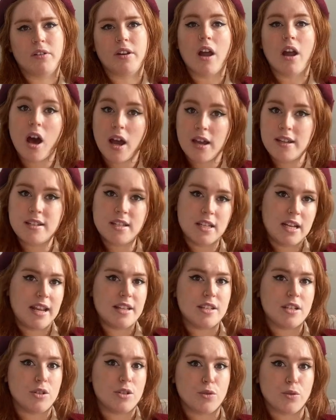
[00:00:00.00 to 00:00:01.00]
an
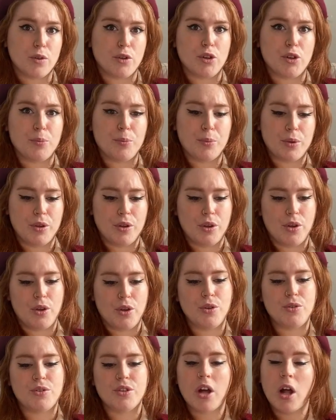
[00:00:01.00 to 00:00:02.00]
isolated group
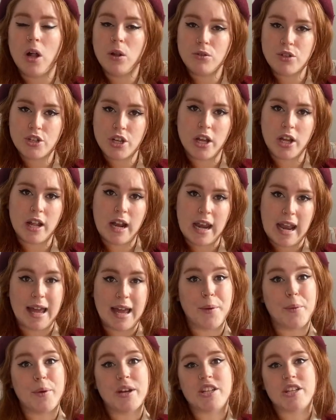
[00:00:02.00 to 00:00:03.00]
whose culture,
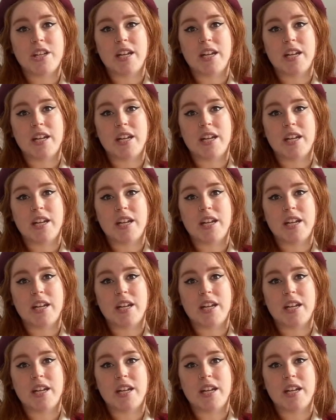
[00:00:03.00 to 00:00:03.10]
language,